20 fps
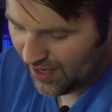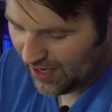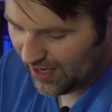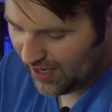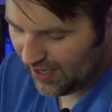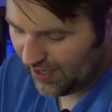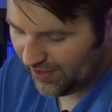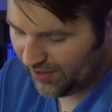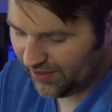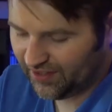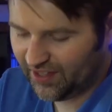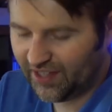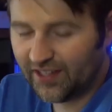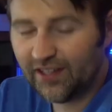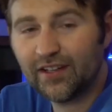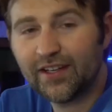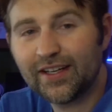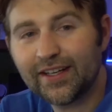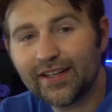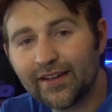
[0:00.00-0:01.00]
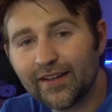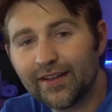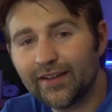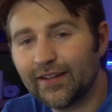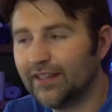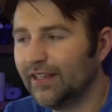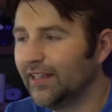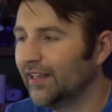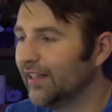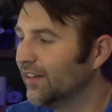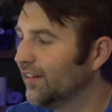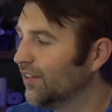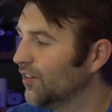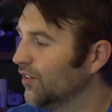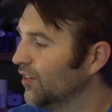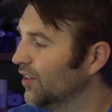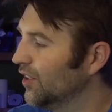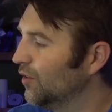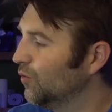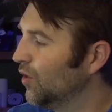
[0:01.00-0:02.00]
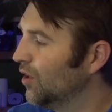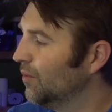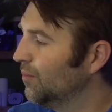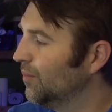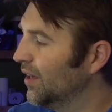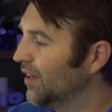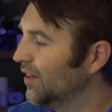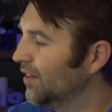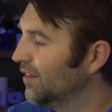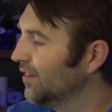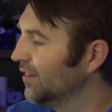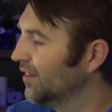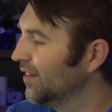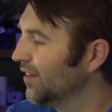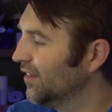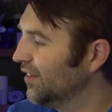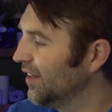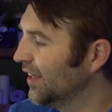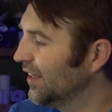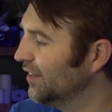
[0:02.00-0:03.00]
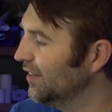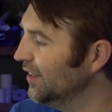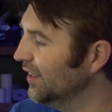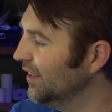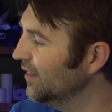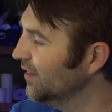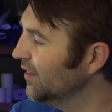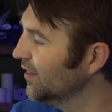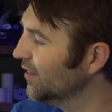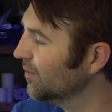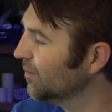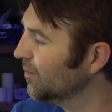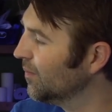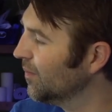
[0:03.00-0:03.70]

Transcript: Uh, the Psionic, it's only one button to cycle it.